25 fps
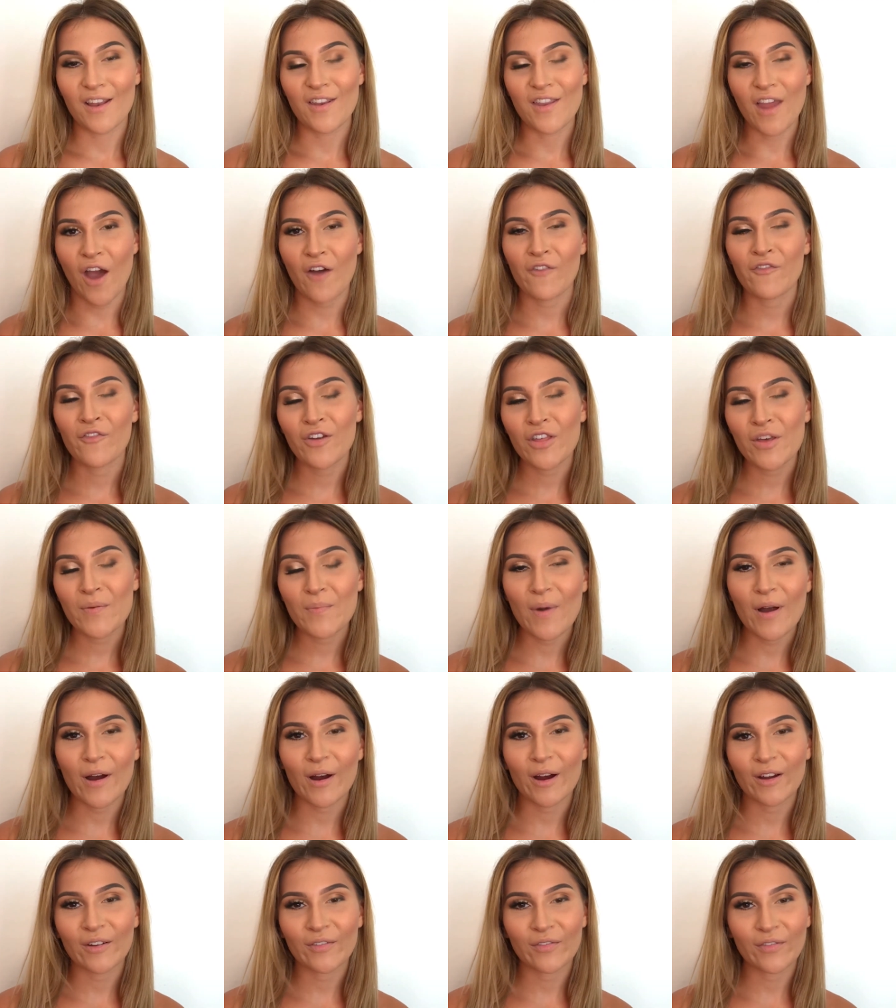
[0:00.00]
Now for the
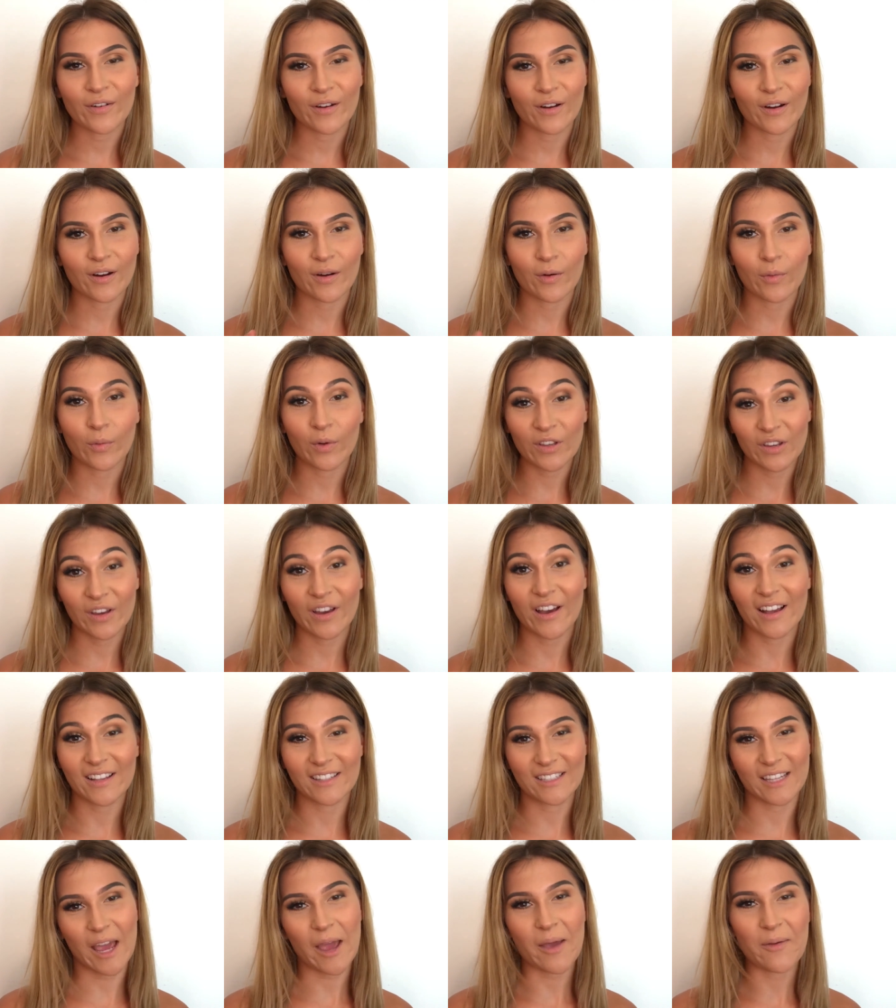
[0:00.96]
part for what you
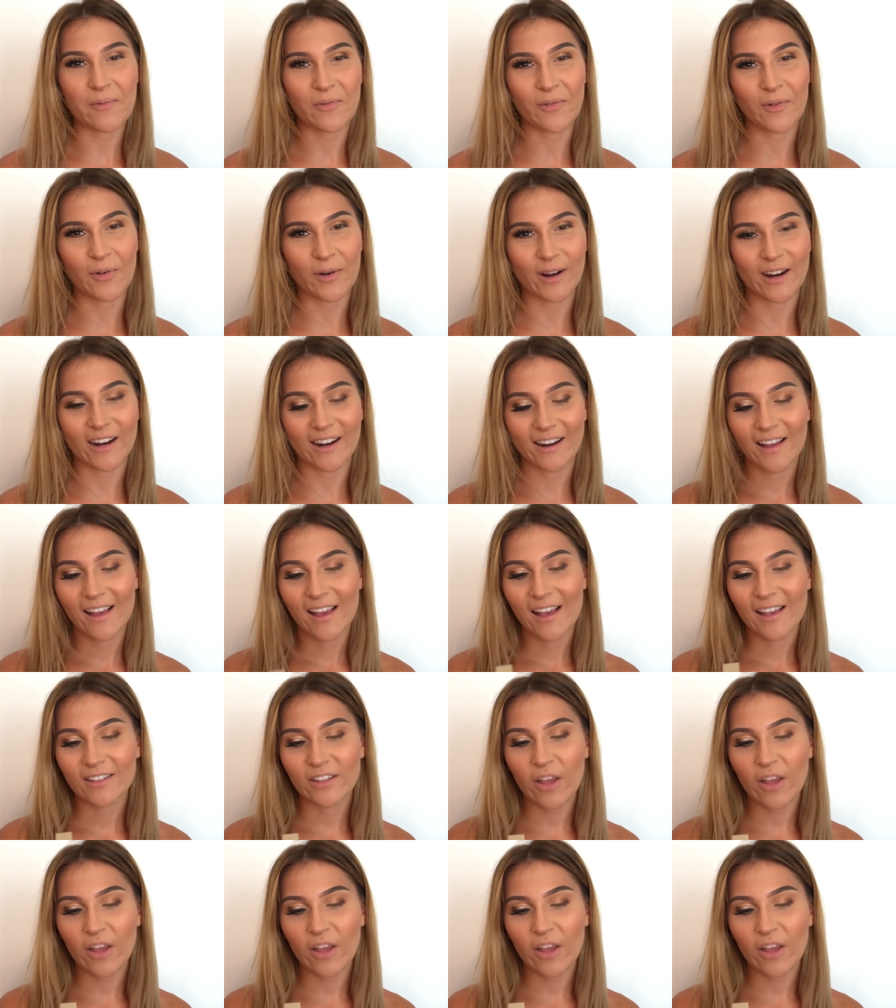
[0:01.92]
guys came for.